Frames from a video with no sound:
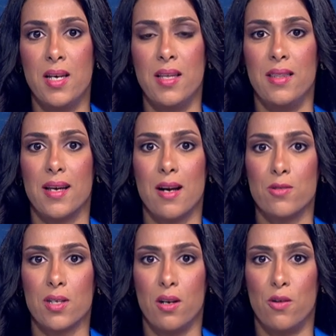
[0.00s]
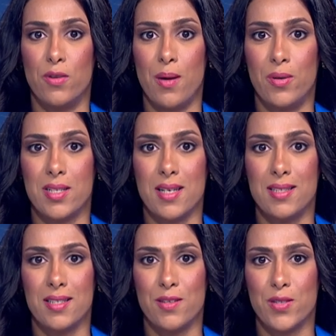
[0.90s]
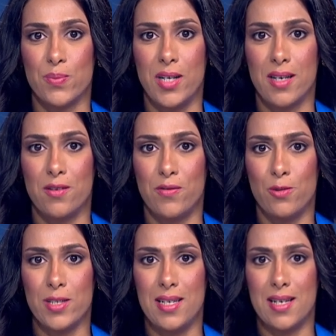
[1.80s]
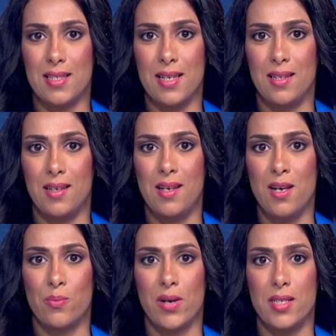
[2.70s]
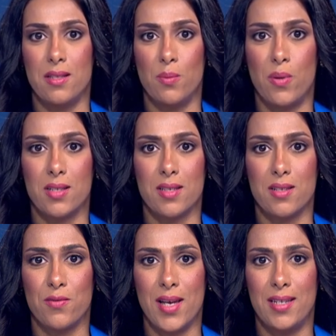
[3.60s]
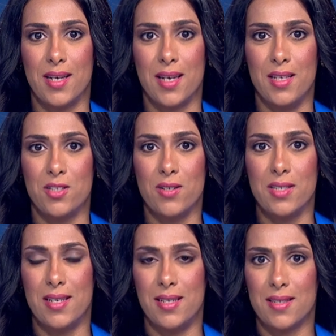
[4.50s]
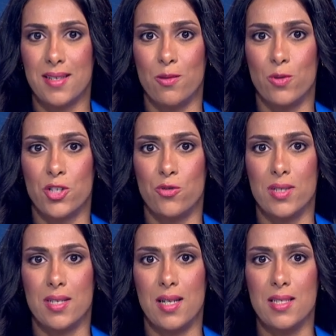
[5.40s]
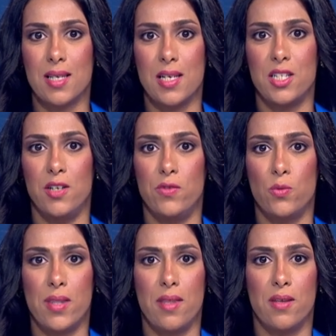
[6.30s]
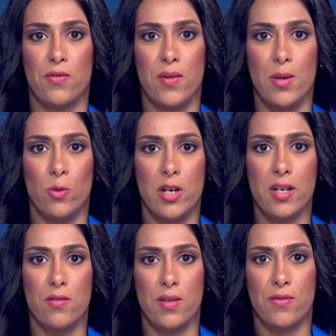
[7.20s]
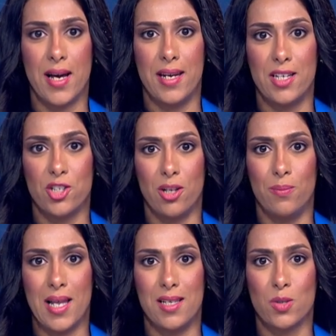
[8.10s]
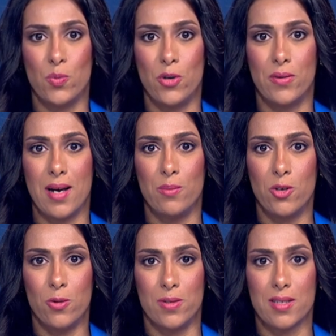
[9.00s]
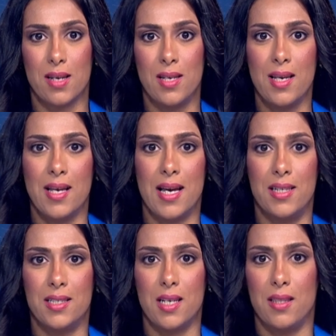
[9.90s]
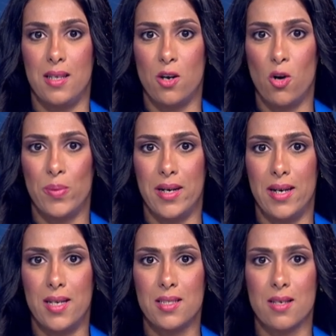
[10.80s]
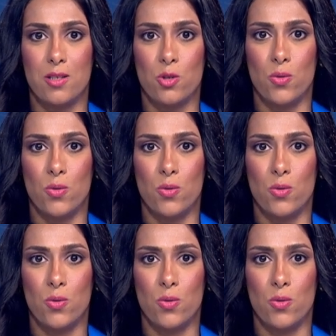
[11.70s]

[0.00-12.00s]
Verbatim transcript: The Council of Representatives Speaker Fawzia Zainal praised the positive indicators and distinguished results achieved within the framework of the Financial Balance Program goals and the openness to